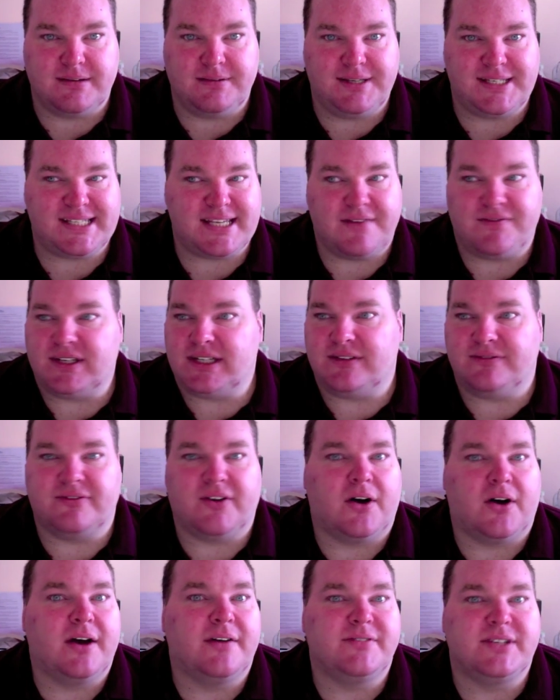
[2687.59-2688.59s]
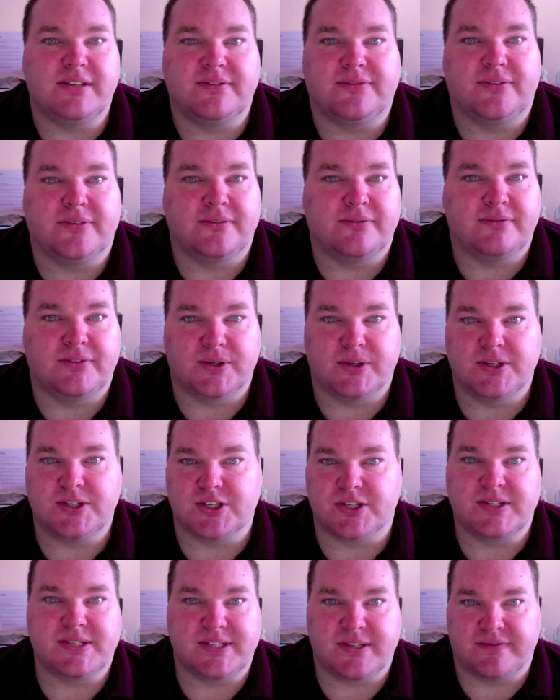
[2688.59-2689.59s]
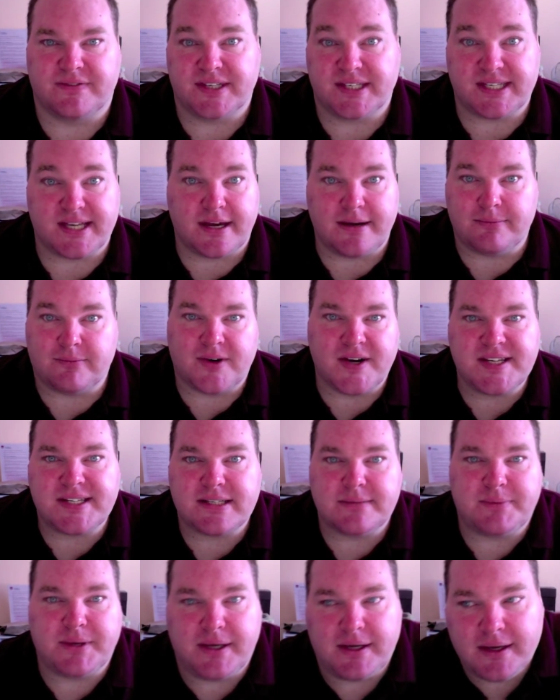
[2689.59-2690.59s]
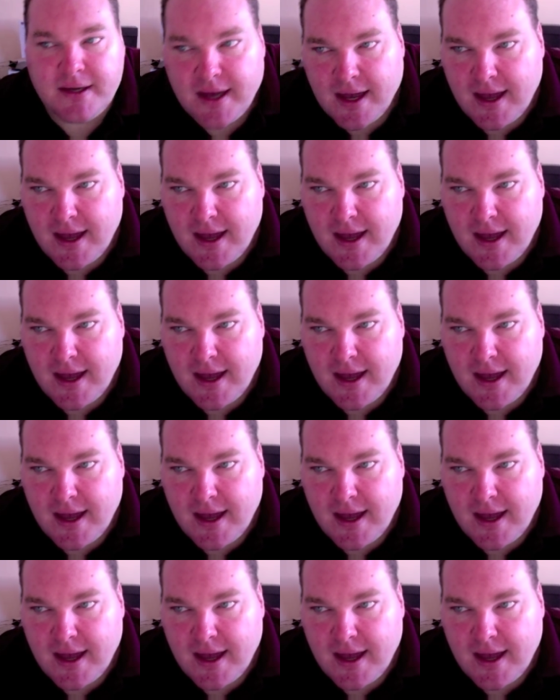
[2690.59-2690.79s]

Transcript: 75 different versions of the same recipe.